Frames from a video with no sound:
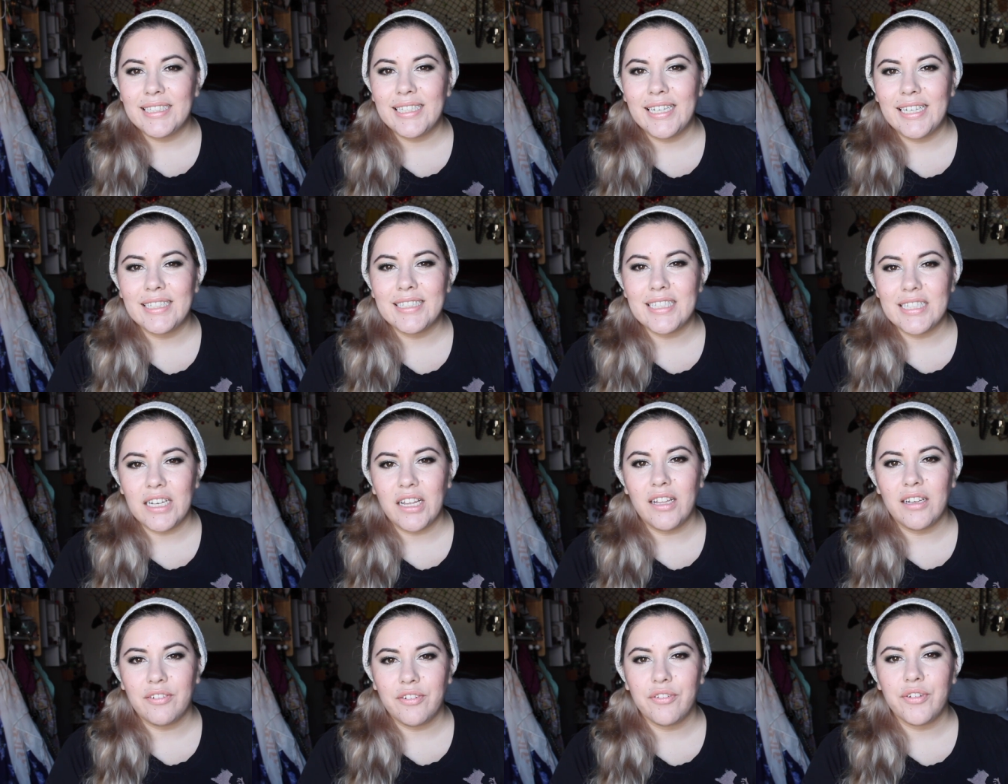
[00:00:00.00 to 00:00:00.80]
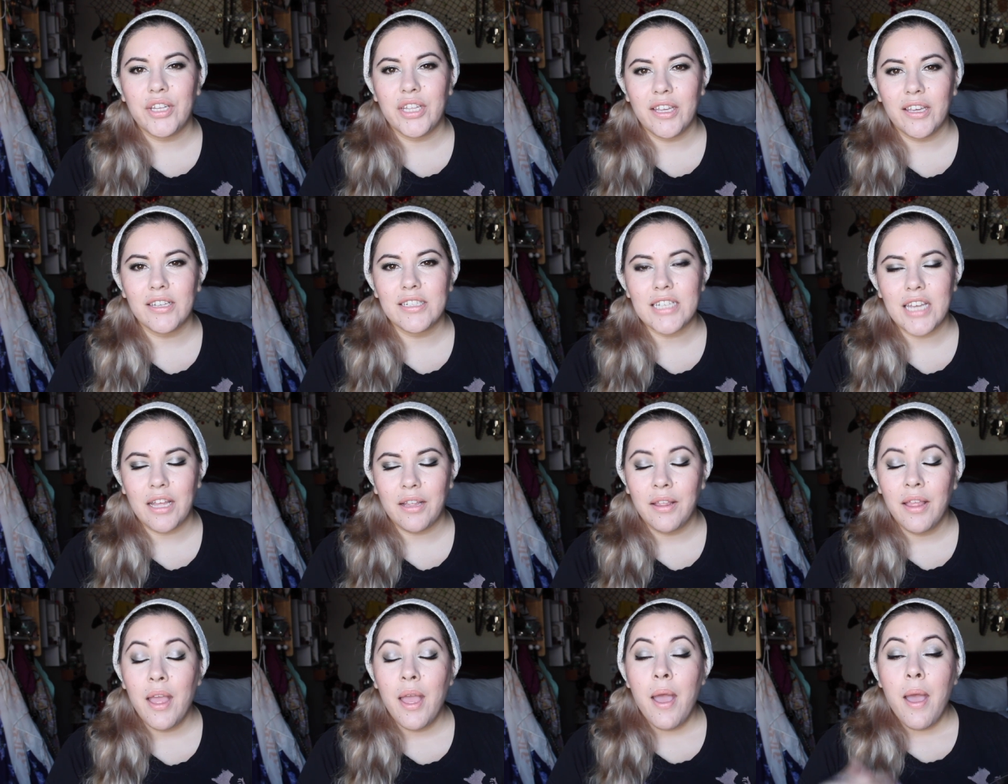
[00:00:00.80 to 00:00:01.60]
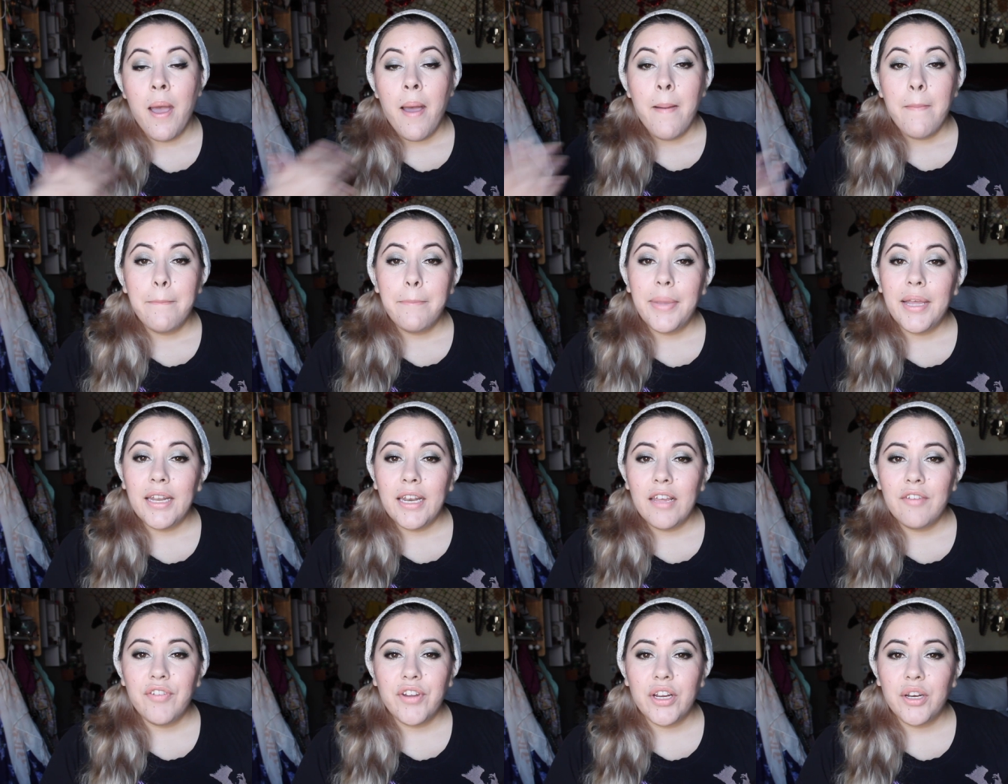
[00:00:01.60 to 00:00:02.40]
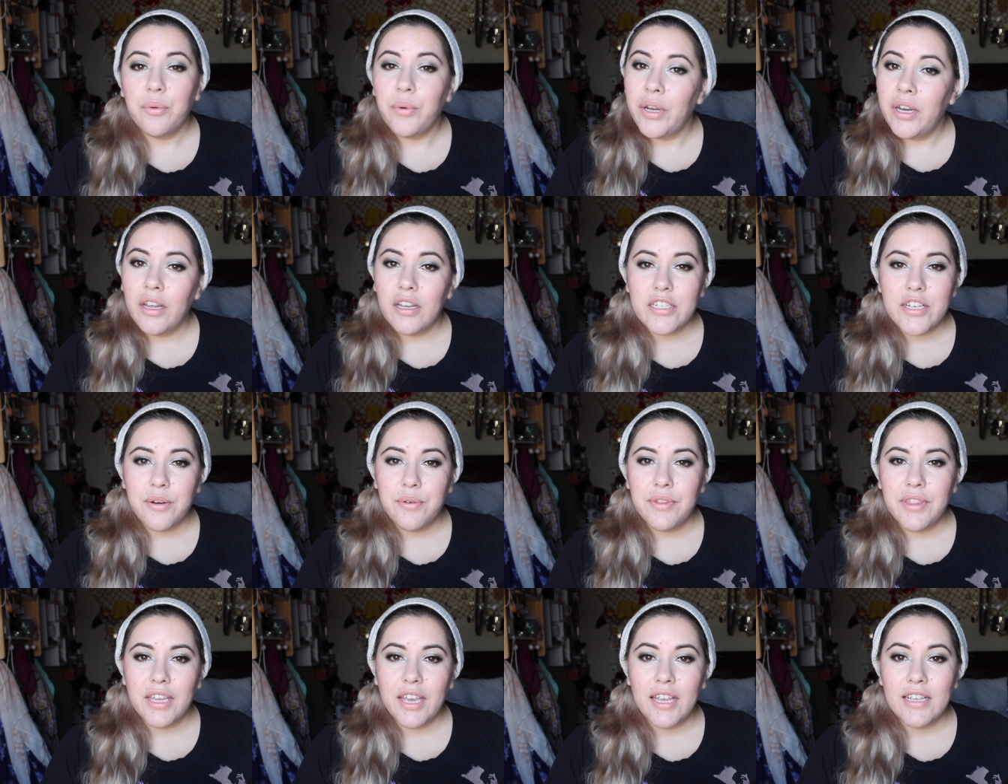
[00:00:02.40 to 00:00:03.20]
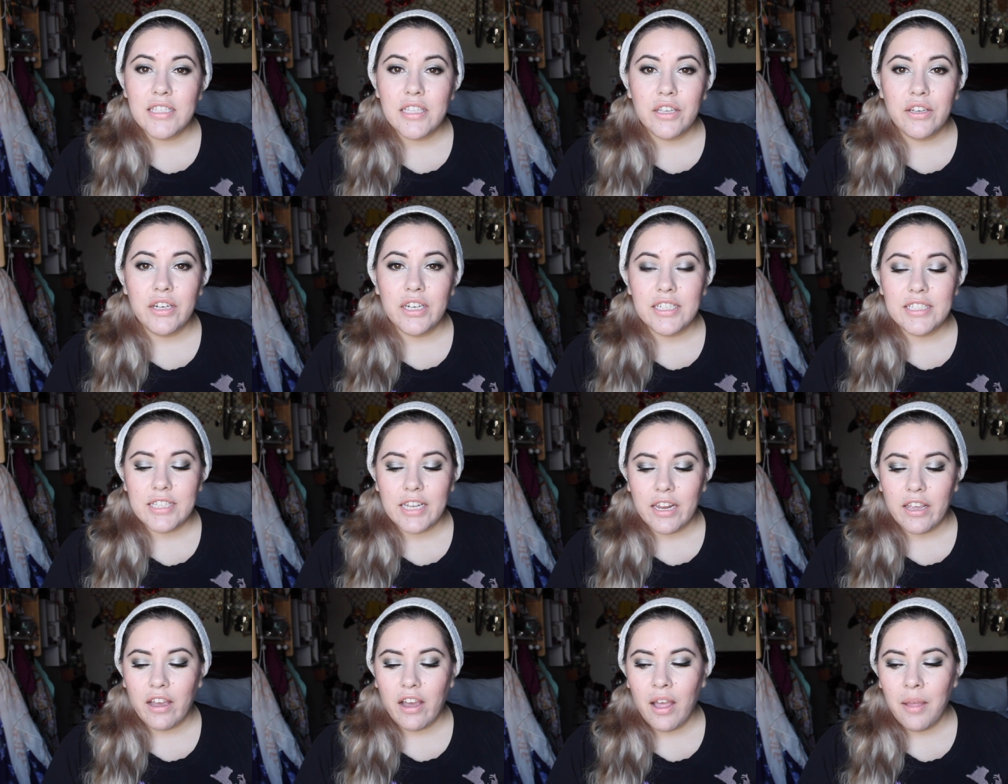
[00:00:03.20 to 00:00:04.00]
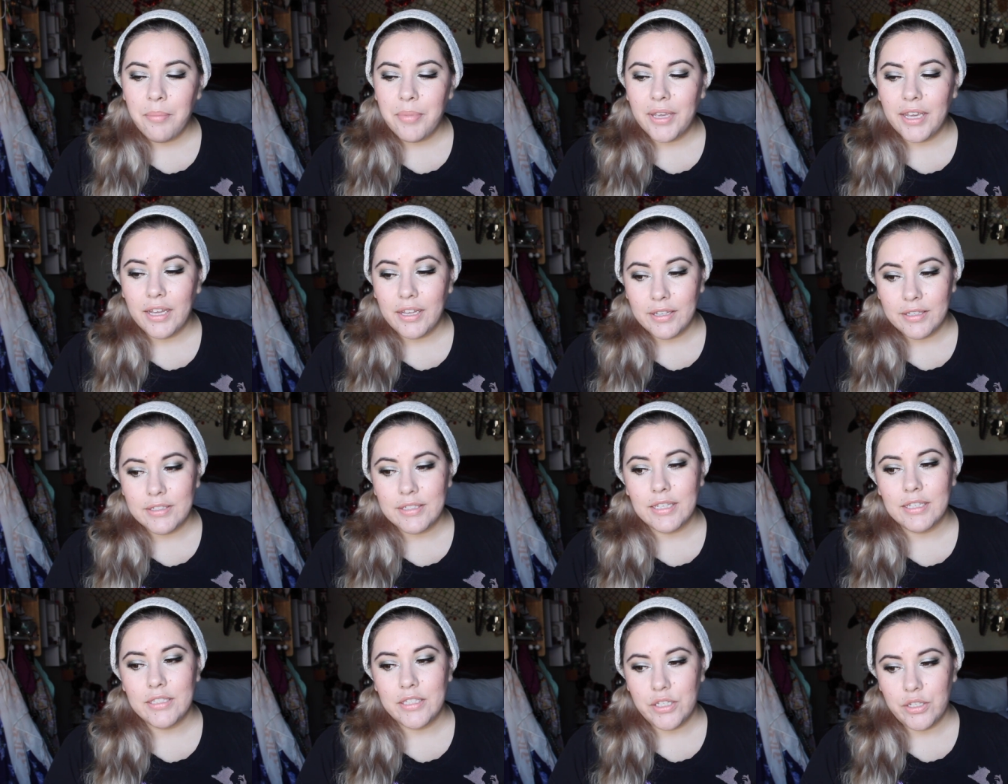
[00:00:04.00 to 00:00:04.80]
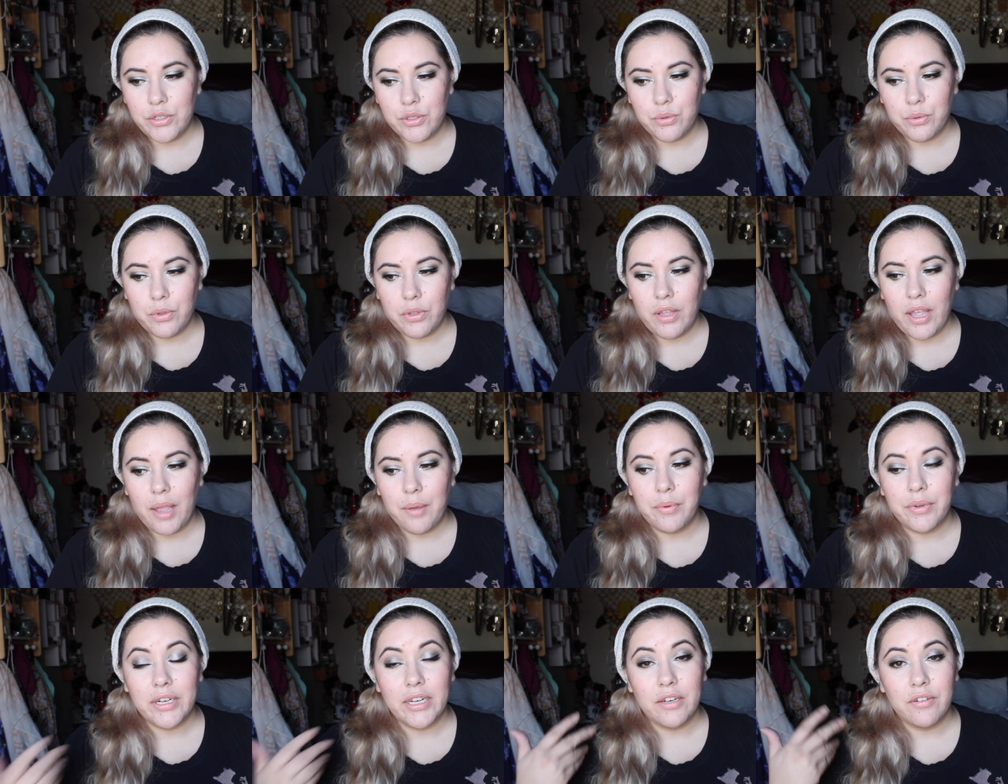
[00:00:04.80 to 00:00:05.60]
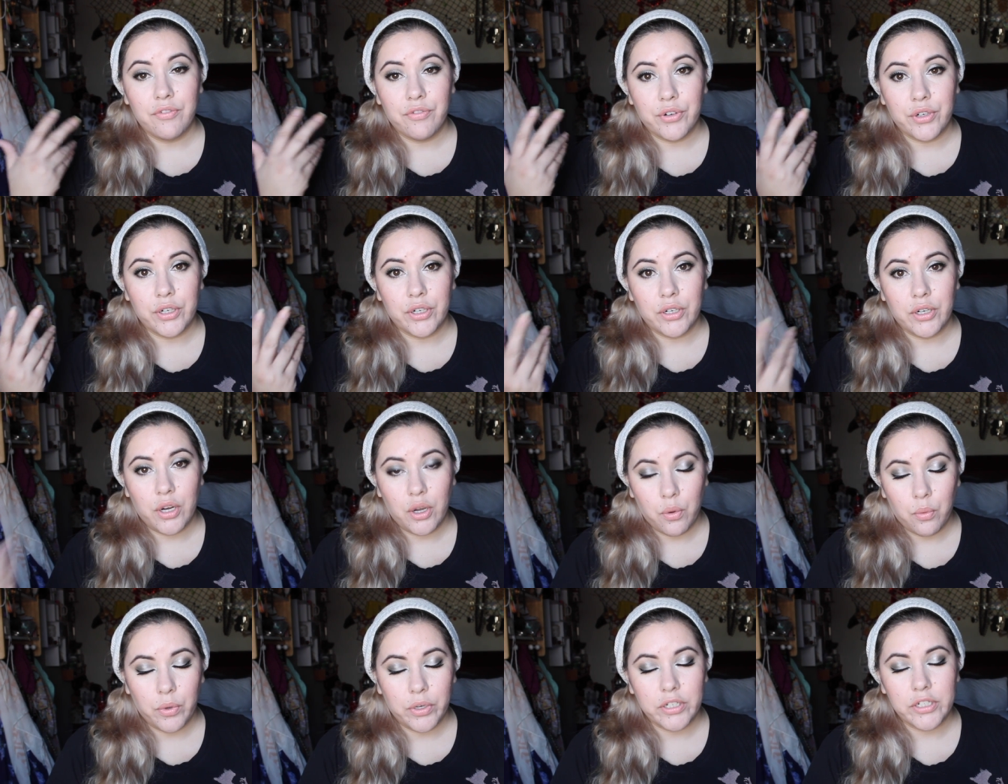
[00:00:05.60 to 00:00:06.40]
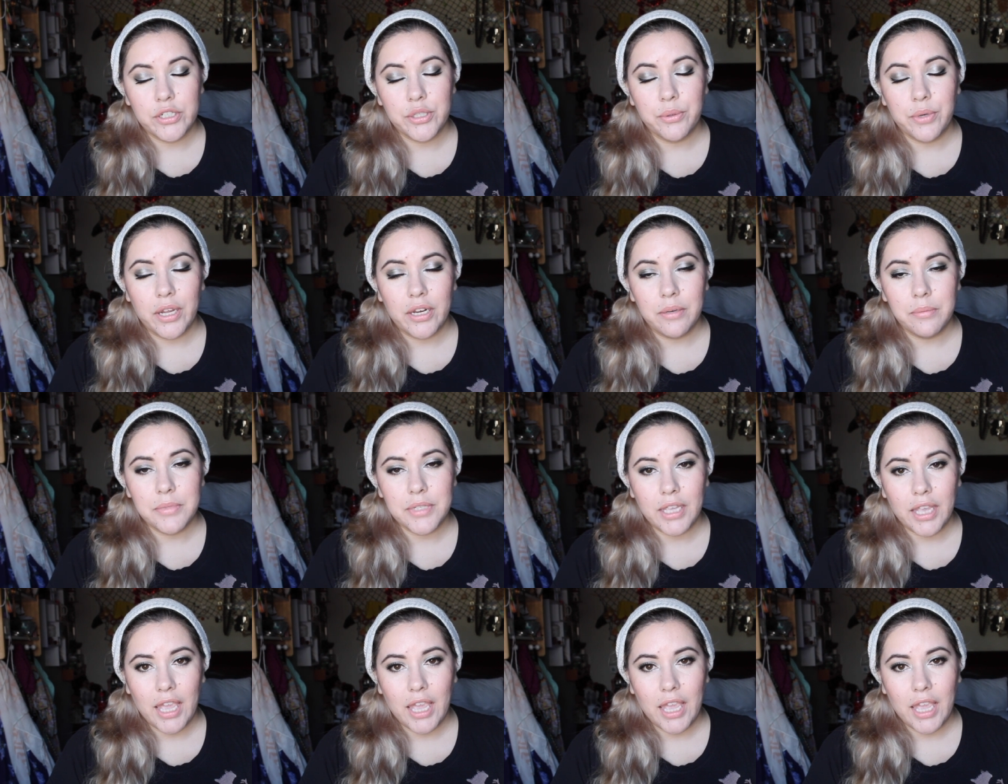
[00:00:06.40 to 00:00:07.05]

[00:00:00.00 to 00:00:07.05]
that's $1.50, you could tell. But I figured why not share with you guys the goodies that I got, because as usual I went in for one or two items.